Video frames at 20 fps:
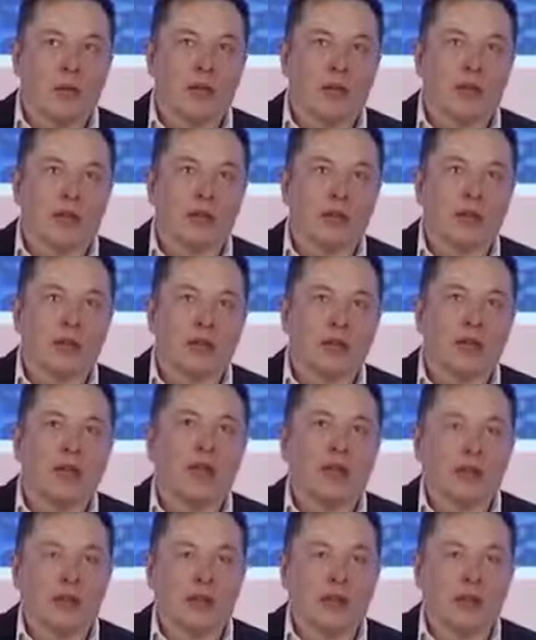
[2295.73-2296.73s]
But
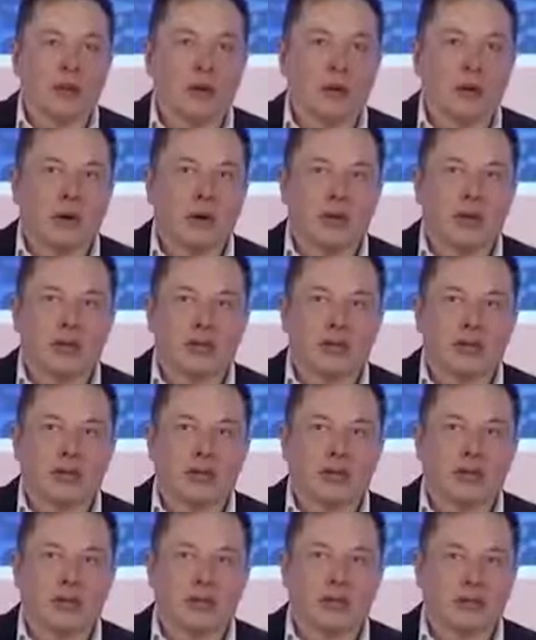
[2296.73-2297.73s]
in the
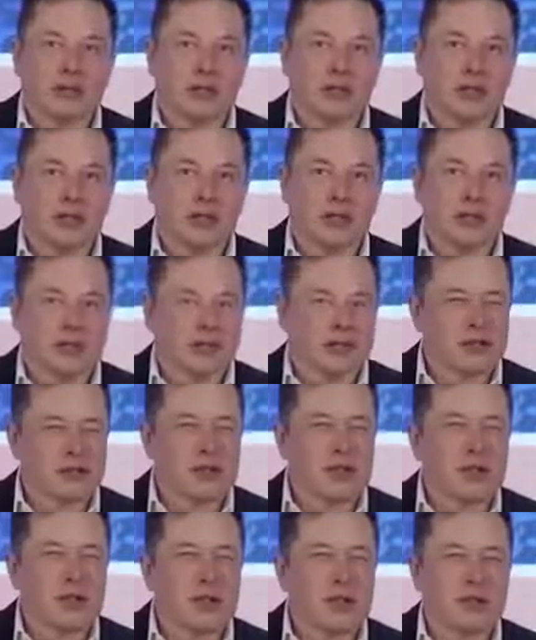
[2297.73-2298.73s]
U.S., since there's
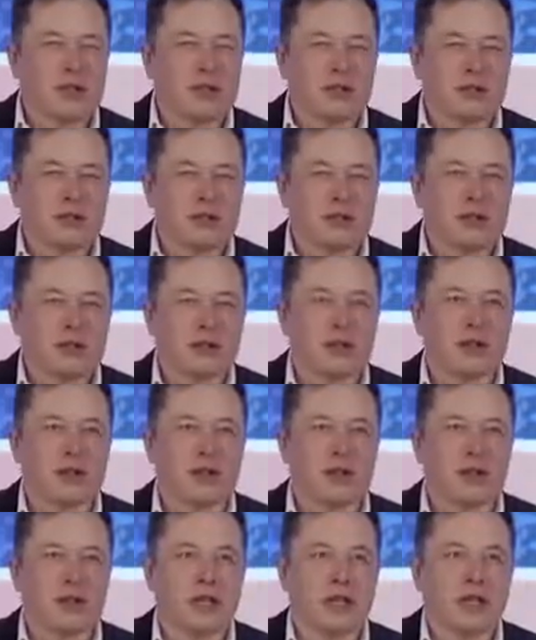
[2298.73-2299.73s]
not really much of an
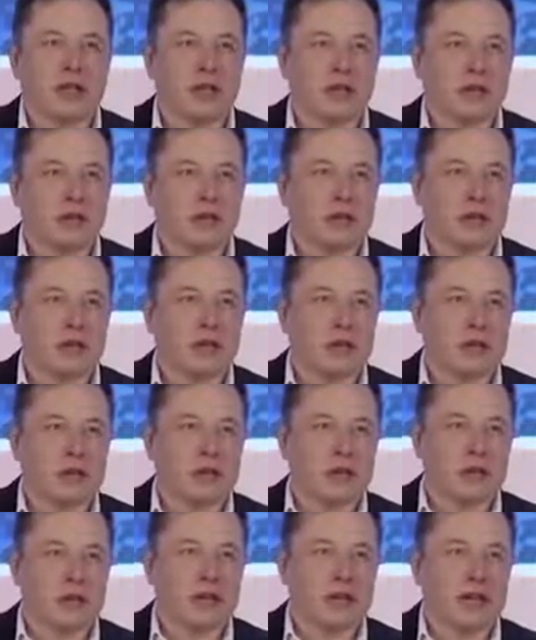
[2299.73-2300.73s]
opportunity
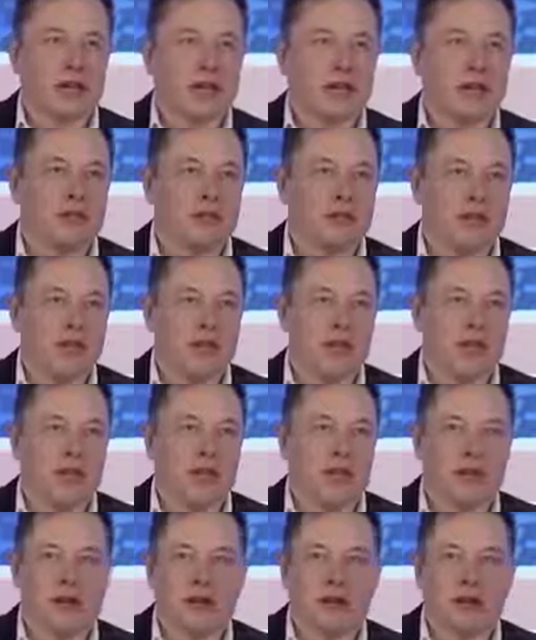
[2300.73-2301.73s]
for a time of
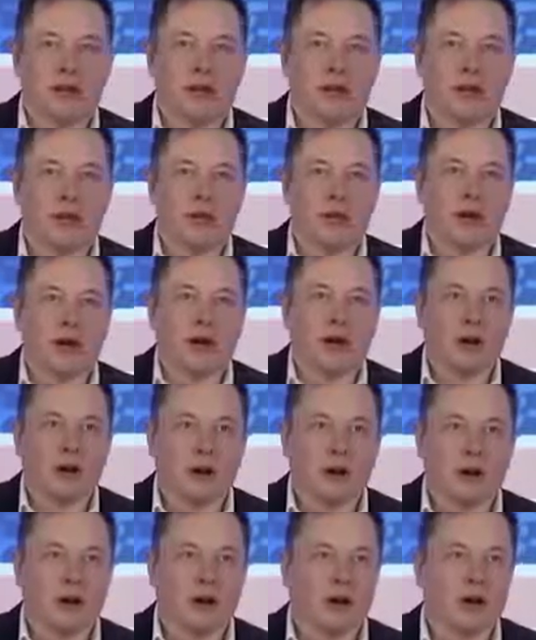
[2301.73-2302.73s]
day rate
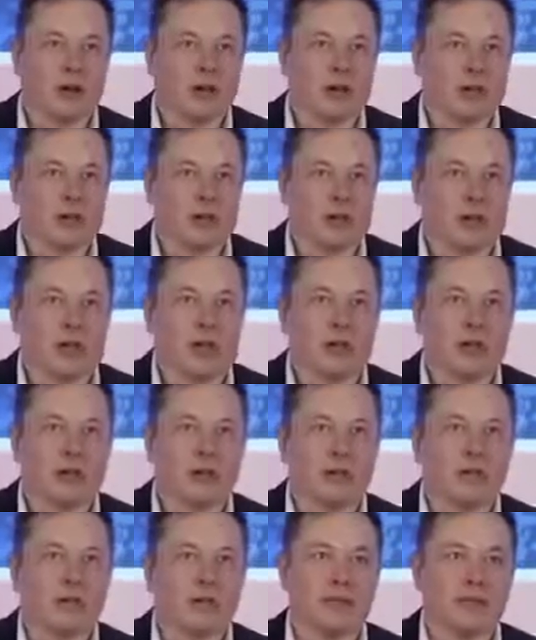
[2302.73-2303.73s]
arbitrage,
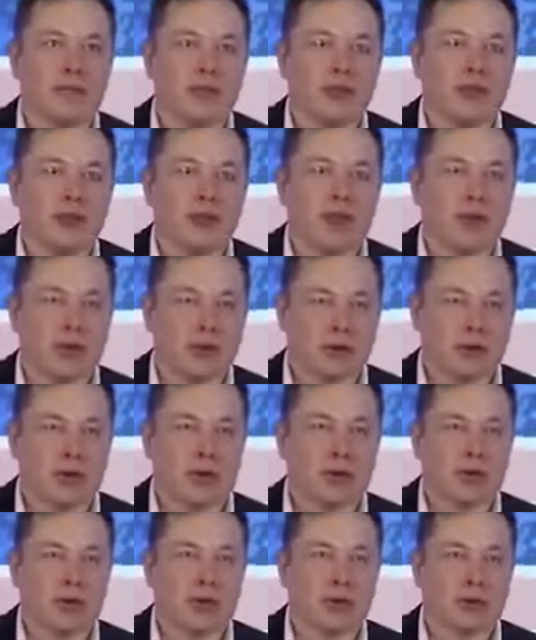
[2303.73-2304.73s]
or
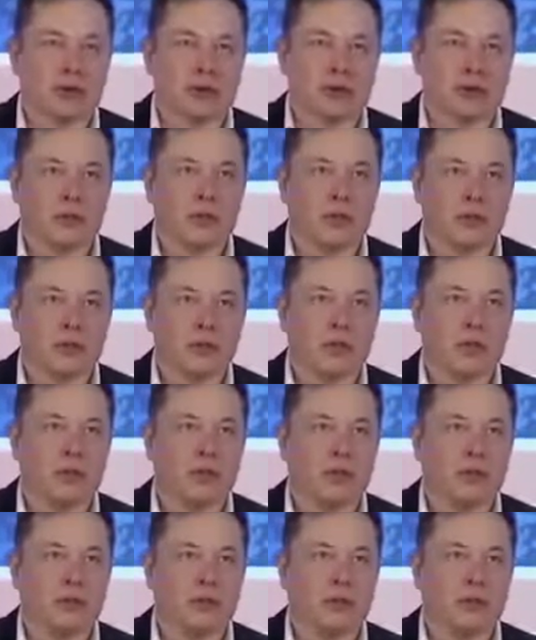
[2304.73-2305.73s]
to sort of buffer
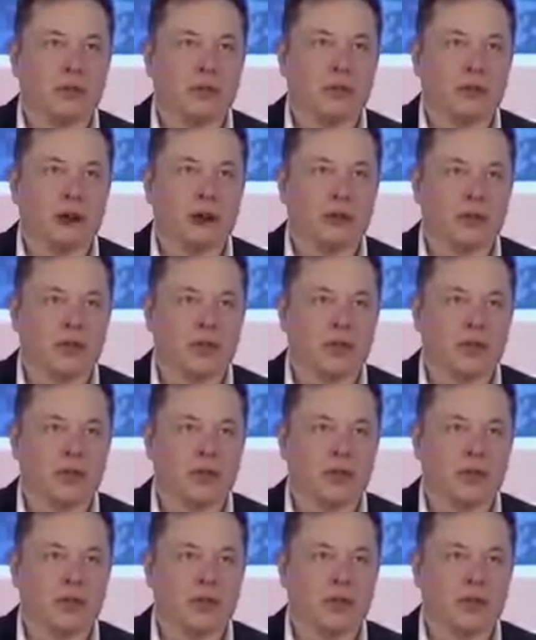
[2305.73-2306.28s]
power